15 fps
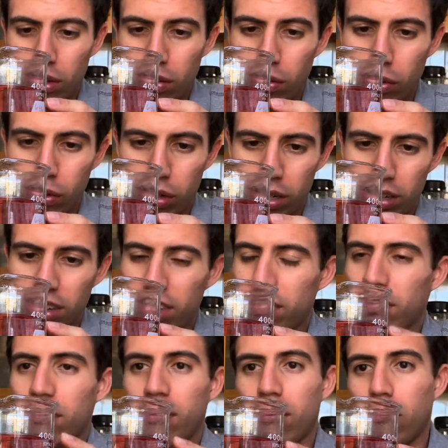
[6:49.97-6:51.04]
for a glass
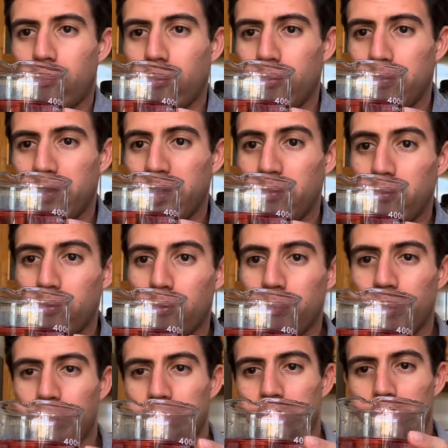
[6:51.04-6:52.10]
that's actually been room
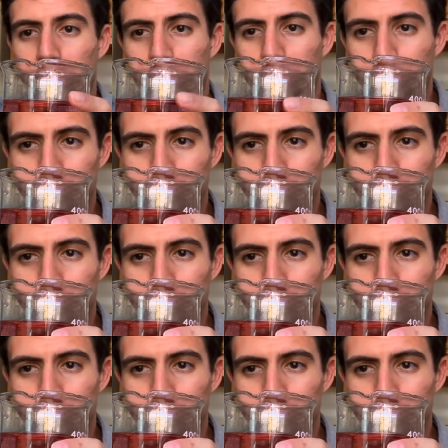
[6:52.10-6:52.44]
temperature.